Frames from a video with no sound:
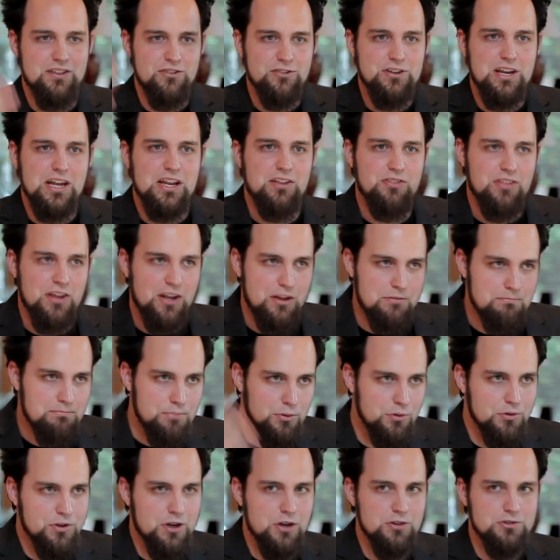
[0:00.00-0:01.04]
They're thinking, thinking
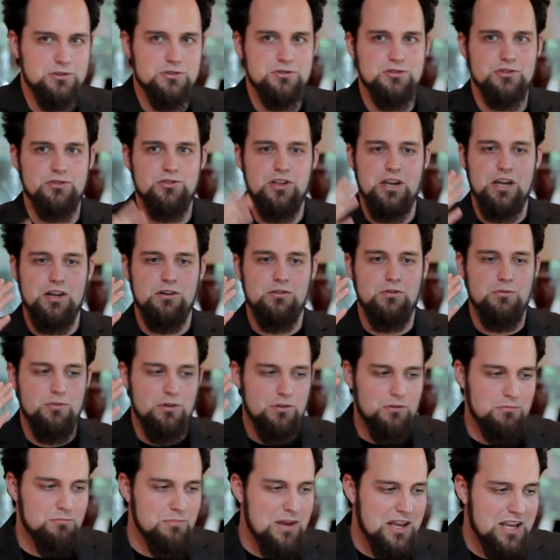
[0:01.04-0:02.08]
bulldozers, they're
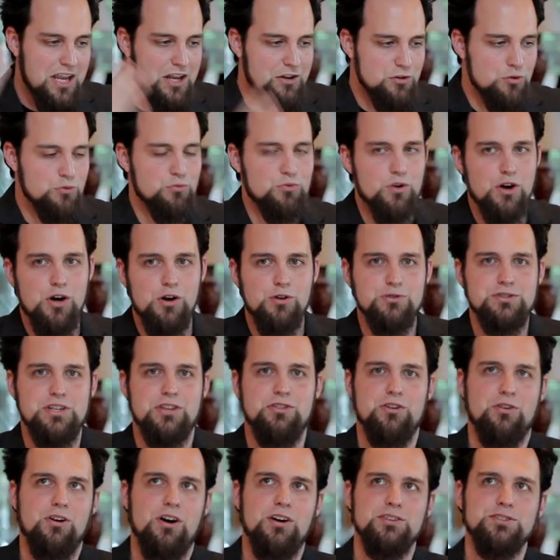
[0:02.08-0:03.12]
thinking making new roads, and
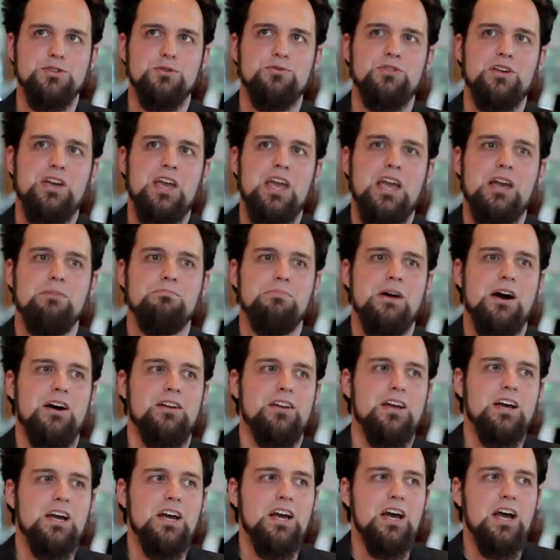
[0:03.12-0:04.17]
they're also thinking
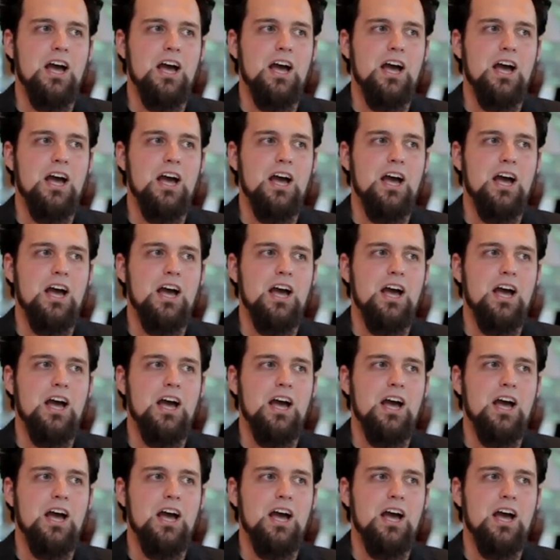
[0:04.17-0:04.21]
about.